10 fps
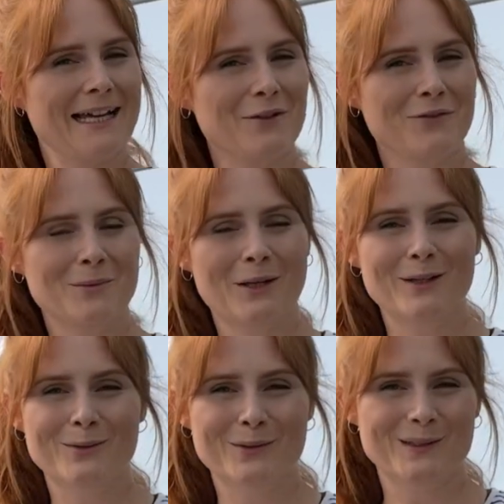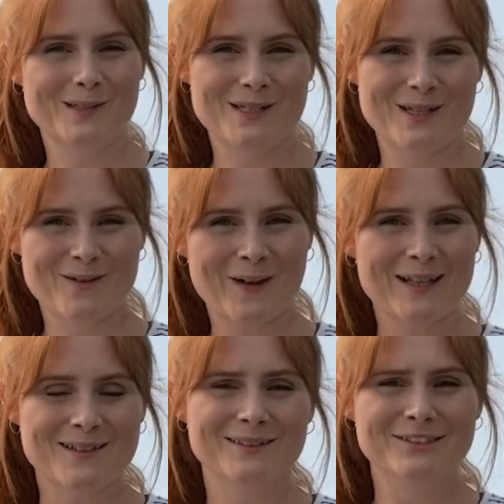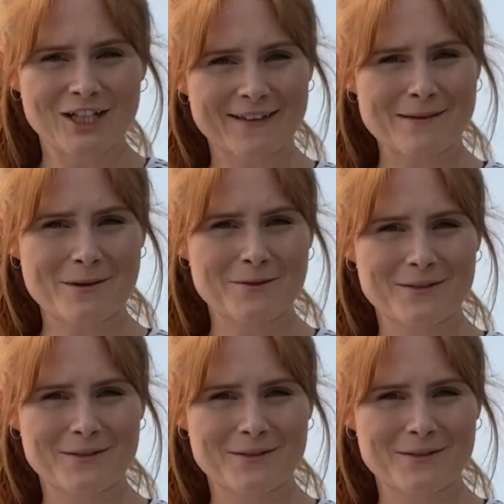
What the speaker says: If you are local to Newcastle, check them out.